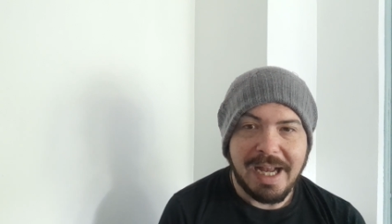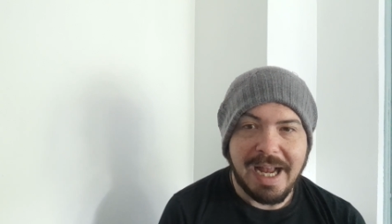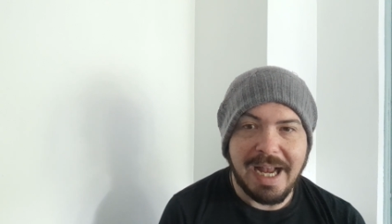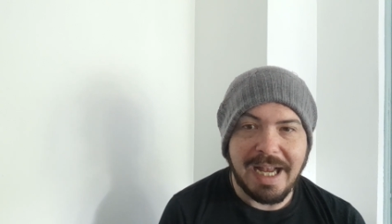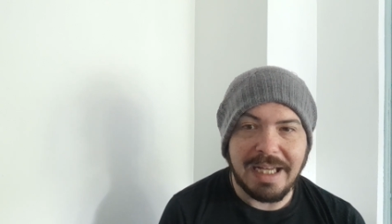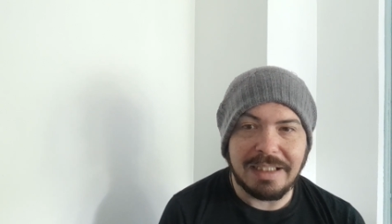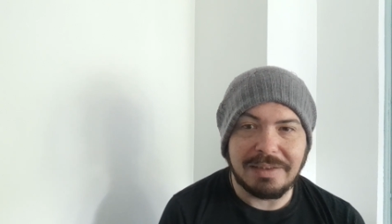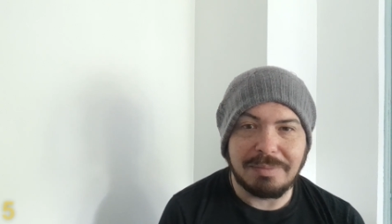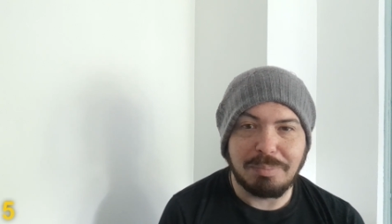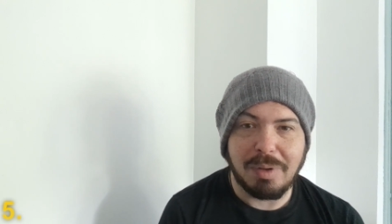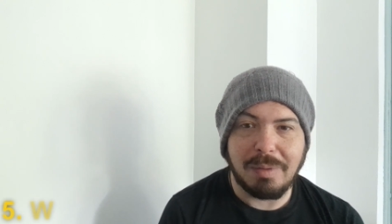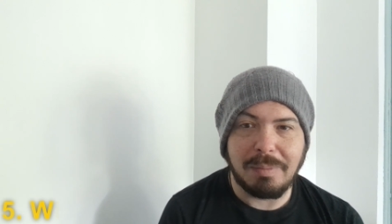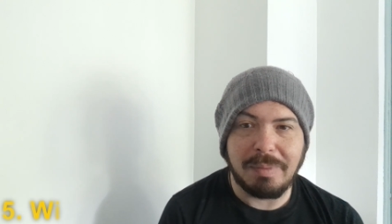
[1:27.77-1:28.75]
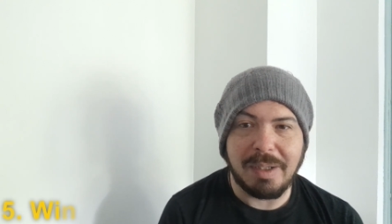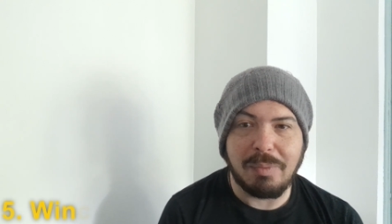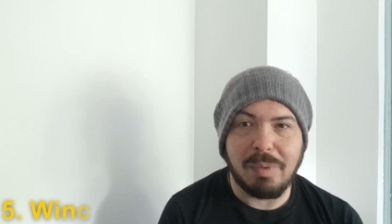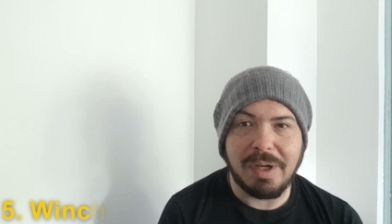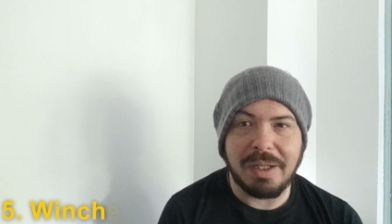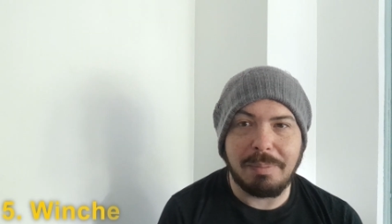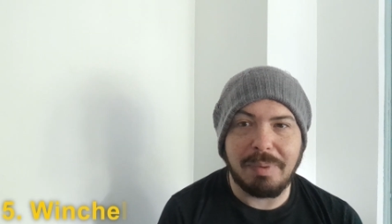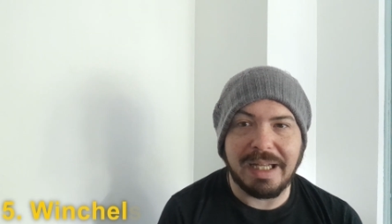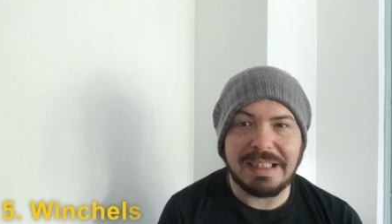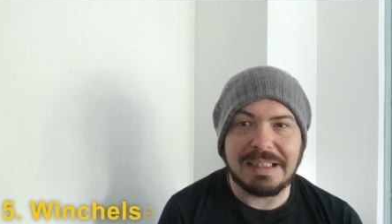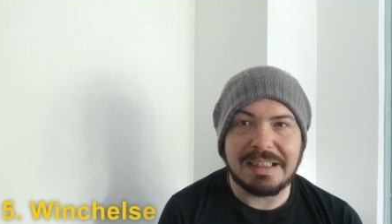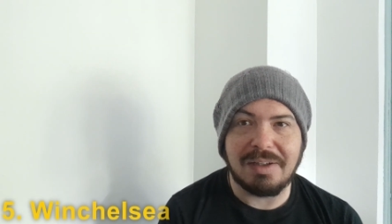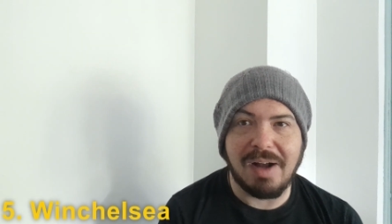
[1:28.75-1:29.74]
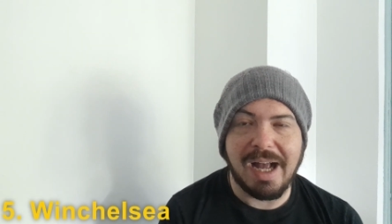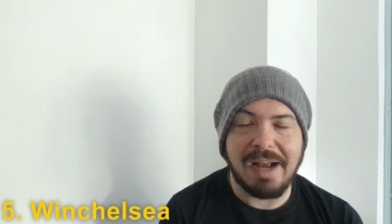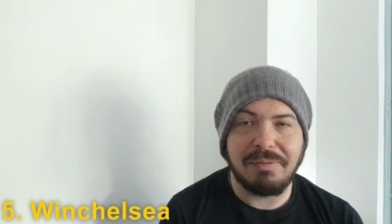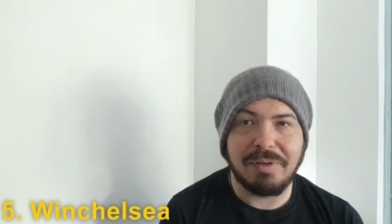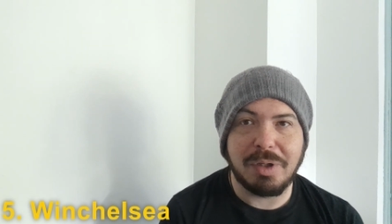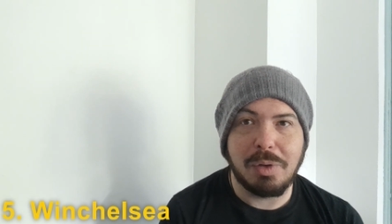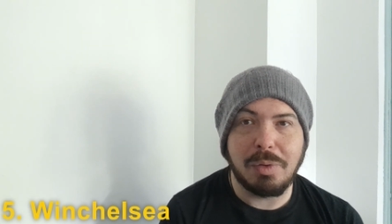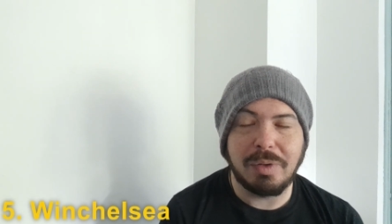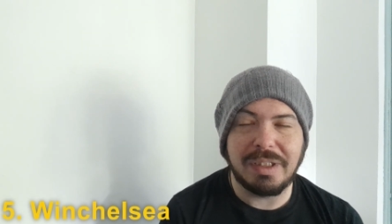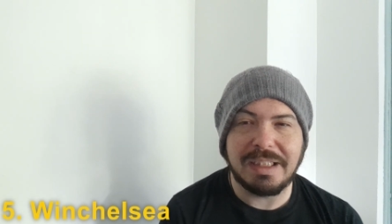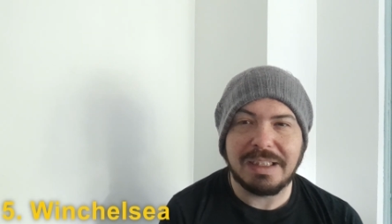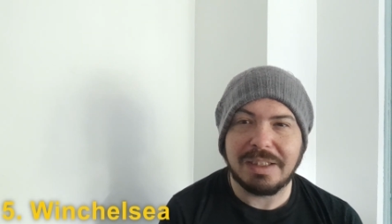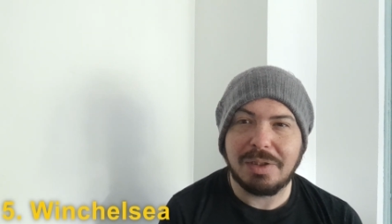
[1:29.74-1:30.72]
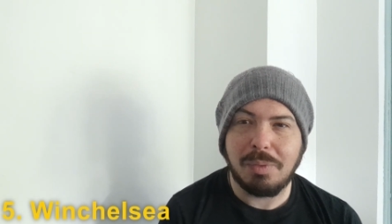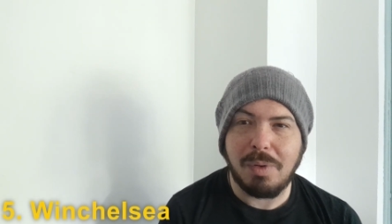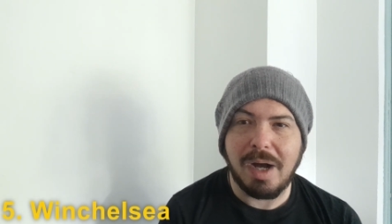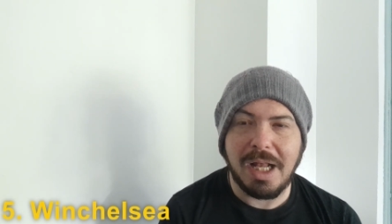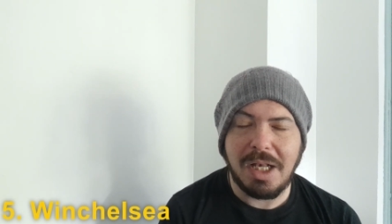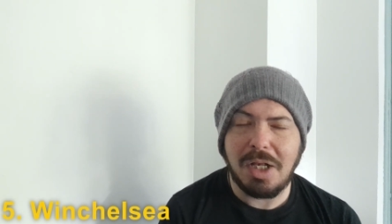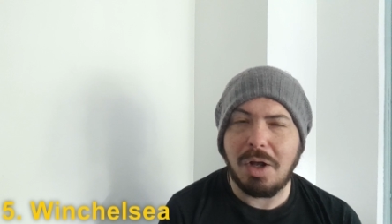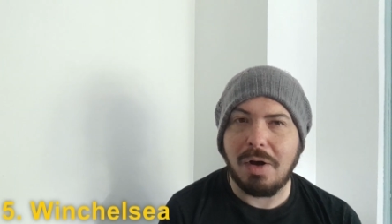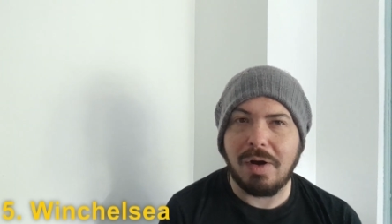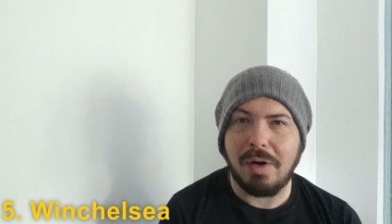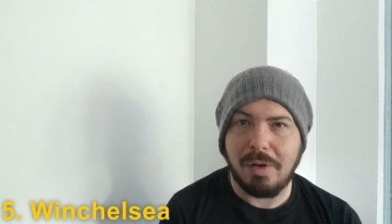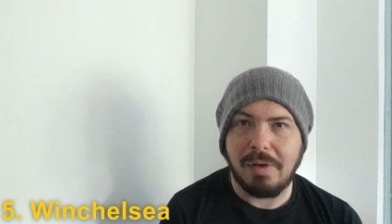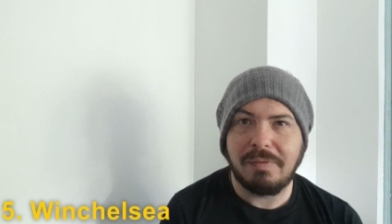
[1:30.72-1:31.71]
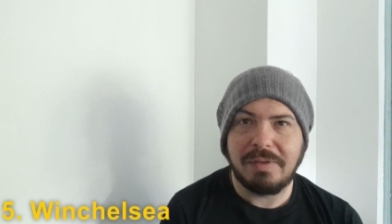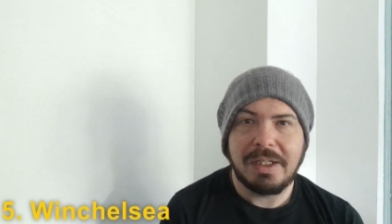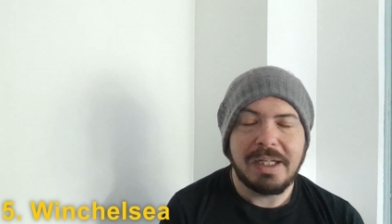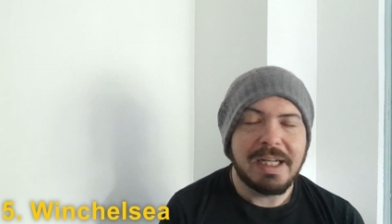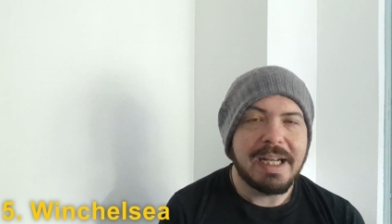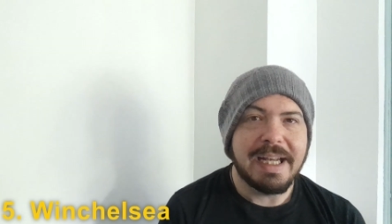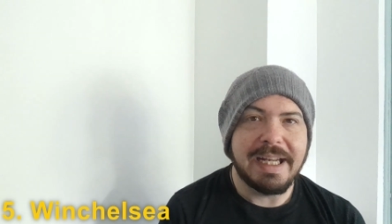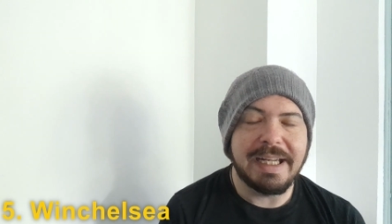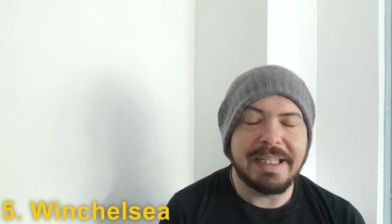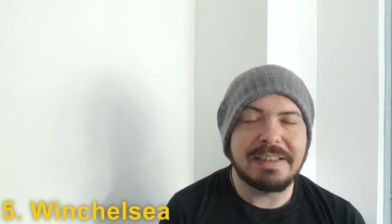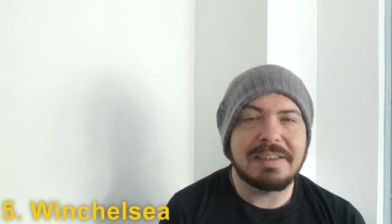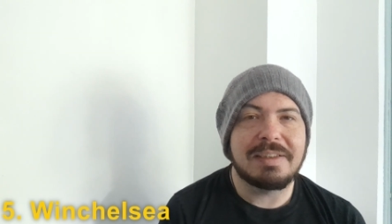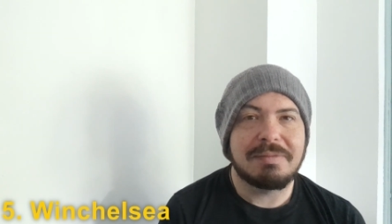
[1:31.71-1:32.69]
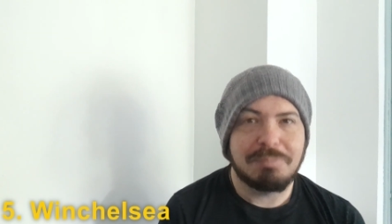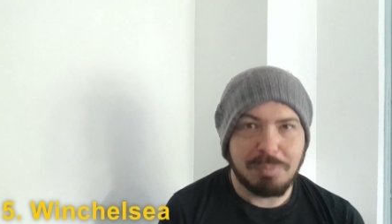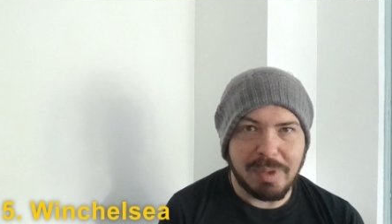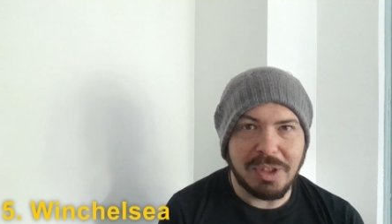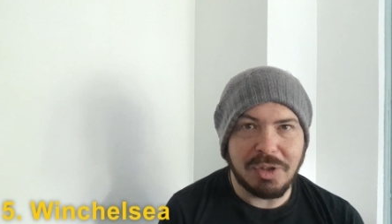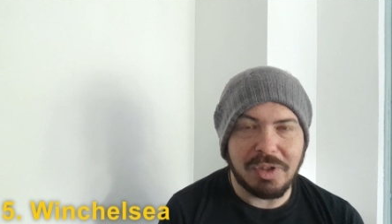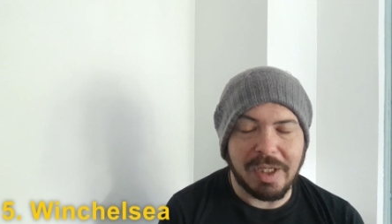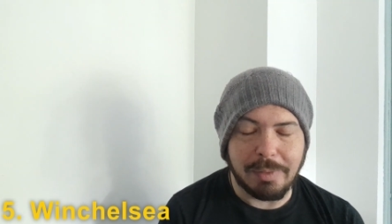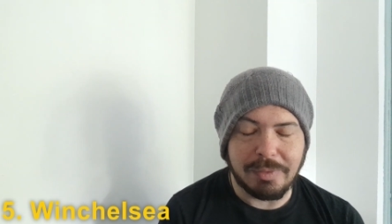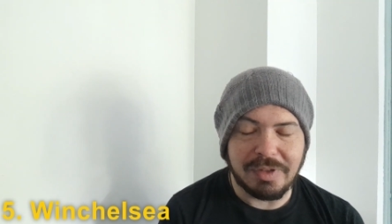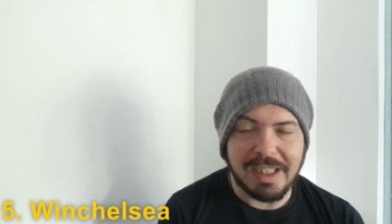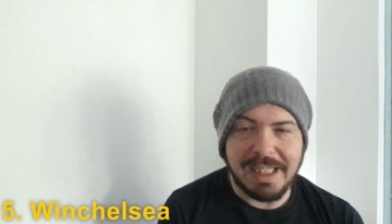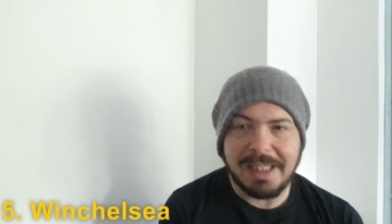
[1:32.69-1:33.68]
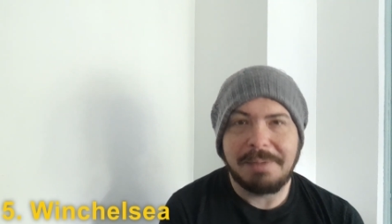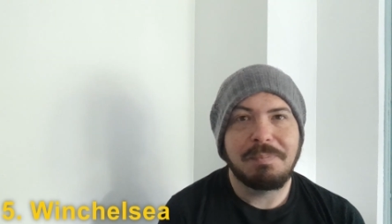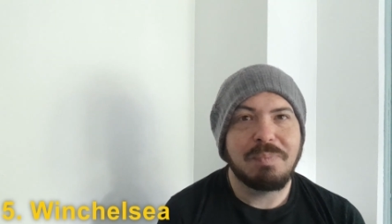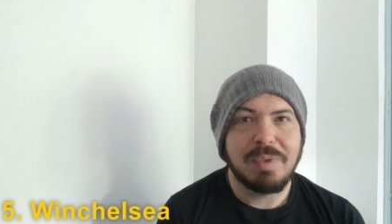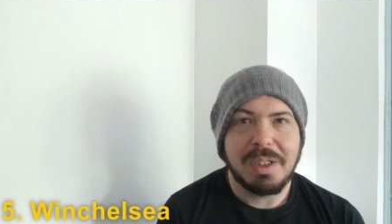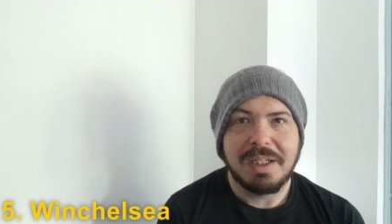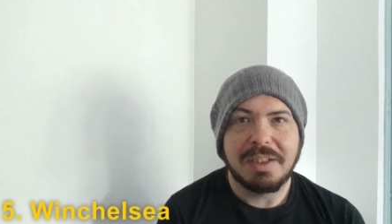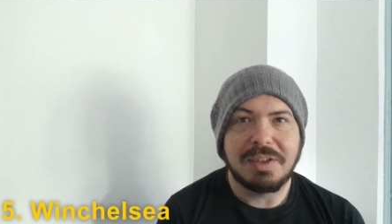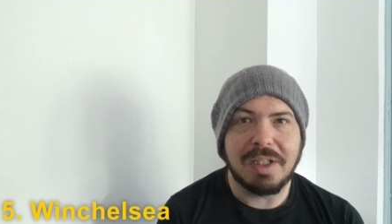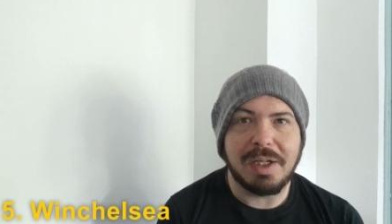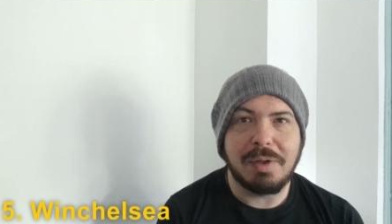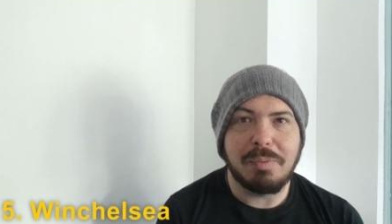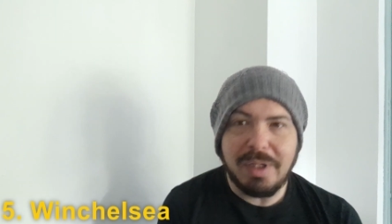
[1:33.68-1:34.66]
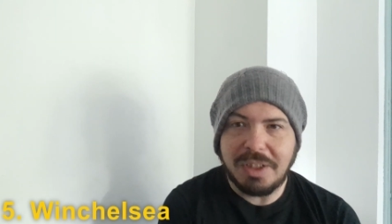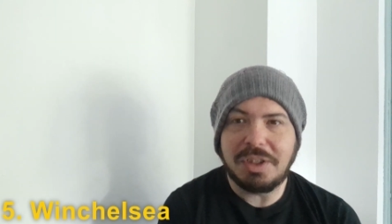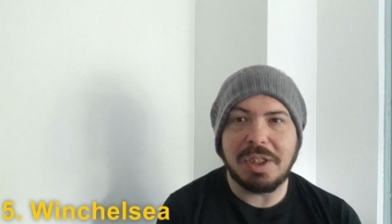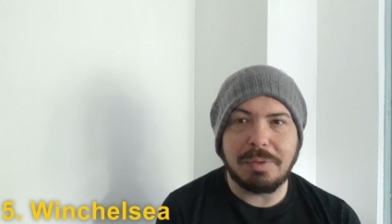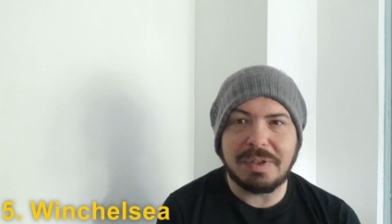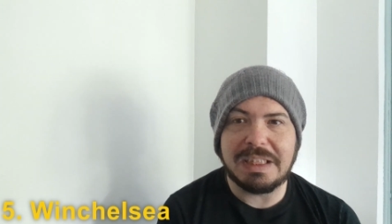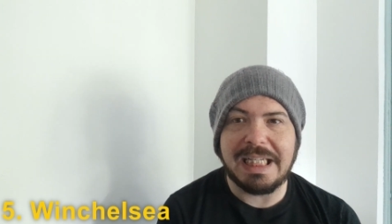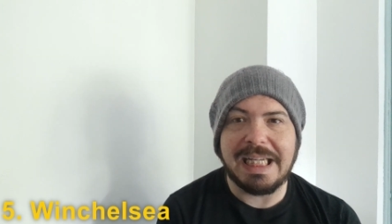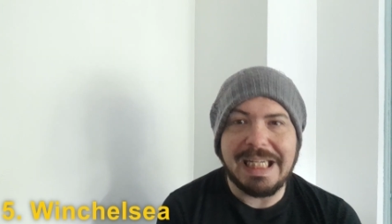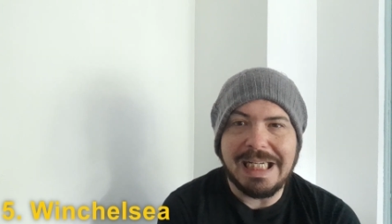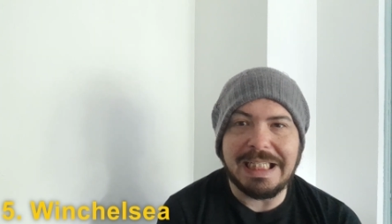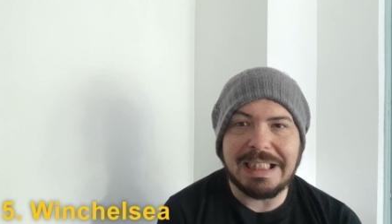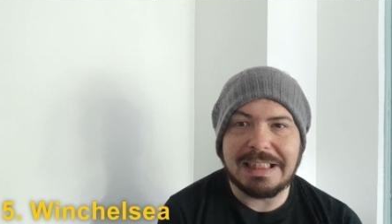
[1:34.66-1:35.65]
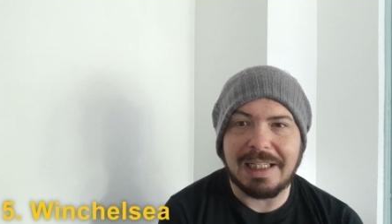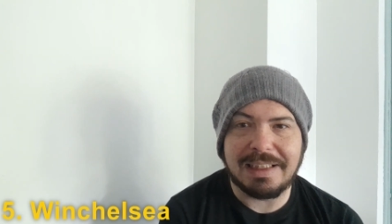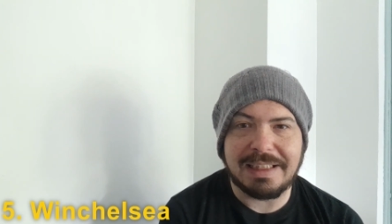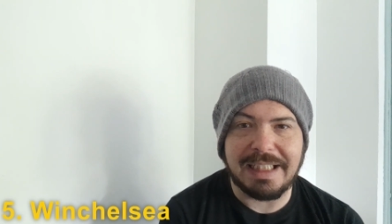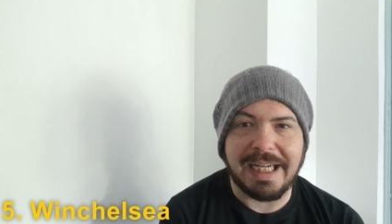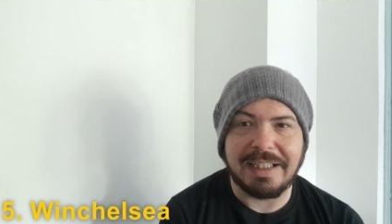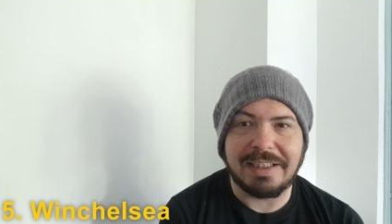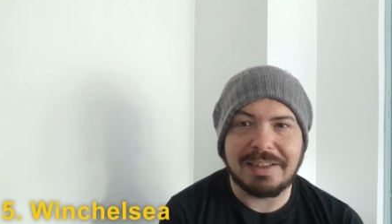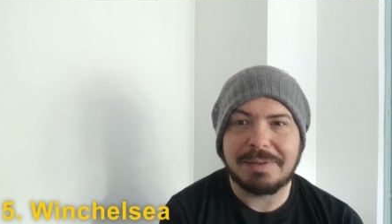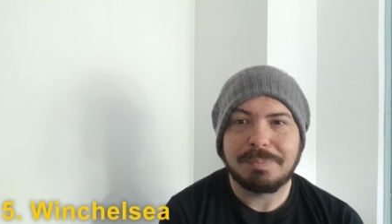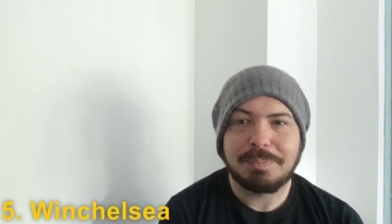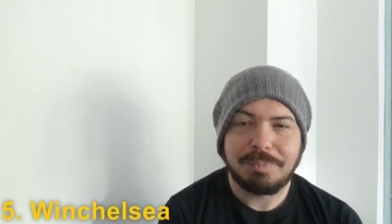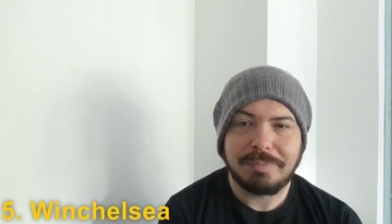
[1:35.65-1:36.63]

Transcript: and probably one of the places that I have recorded quite a lot of is Winchelsea. So Winchelsea in East Sussex,